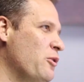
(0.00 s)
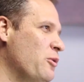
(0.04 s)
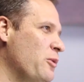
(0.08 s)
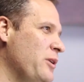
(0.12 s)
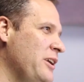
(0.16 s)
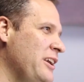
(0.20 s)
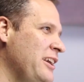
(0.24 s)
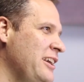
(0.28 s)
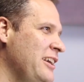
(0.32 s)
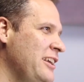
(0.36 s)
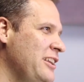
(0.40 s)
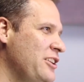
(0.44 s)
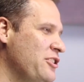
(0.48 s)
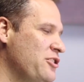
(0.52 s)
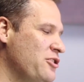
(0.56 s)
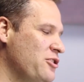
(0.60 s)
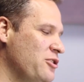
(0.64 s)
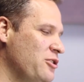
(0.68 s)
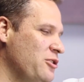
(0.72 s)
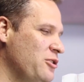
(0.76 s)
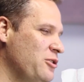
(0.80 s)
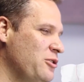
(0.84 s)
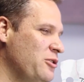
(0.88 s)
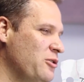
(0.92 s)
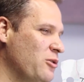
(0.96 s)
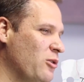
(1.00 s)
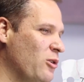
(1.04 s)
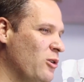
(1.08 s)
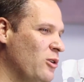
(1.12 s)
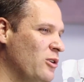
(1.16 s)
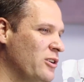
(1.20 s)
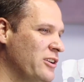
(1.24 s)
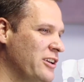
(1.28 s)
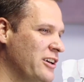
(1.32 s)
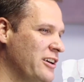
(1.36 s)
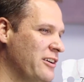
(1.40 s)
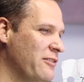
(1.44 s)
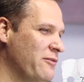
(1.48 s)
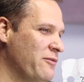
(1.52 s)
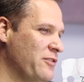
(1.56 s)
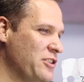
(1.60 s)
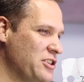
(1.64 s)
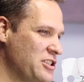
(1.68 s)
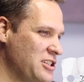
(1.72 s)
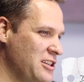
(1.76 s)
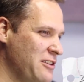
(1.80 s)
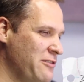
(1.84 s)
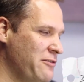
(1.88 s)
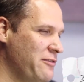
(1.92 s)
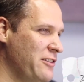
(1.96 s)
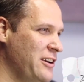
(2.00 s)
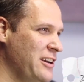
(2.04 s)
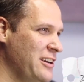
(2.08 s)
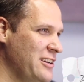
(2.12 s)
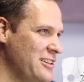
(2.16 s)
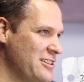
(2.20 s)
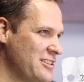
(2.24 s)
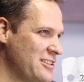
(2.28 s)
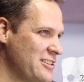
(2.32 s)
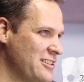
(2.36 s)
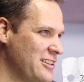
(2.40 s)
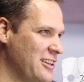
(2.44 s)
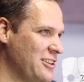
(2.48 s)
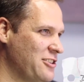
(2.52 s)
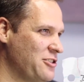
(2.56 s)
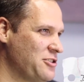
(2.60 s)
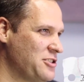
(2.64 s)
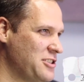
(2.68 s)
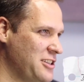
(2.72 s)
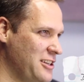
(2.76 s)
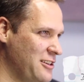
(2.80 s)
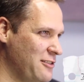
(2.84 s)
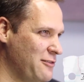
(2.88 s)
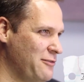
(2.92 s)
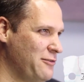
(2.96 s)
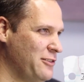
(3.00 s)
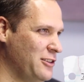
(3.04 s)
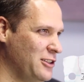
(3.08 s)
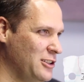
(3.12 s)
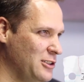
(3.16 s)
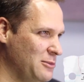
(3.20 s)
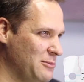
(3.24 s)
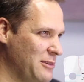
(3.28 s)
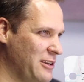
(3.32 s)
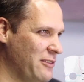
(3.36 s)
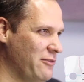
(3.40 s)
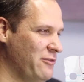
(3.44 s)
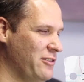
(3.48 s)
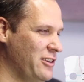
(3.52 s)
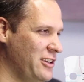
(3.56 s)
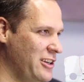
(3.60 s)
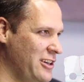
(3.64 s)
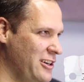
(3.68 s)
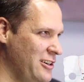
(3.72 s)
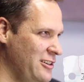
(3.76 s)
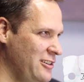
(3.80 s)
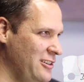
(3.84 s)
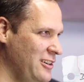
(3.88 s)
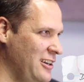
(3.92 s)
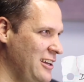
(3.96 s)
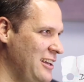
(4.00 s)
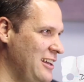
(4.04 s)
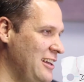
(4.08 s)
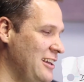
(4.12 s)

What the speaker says: We do all the visual effects that you see in film and video,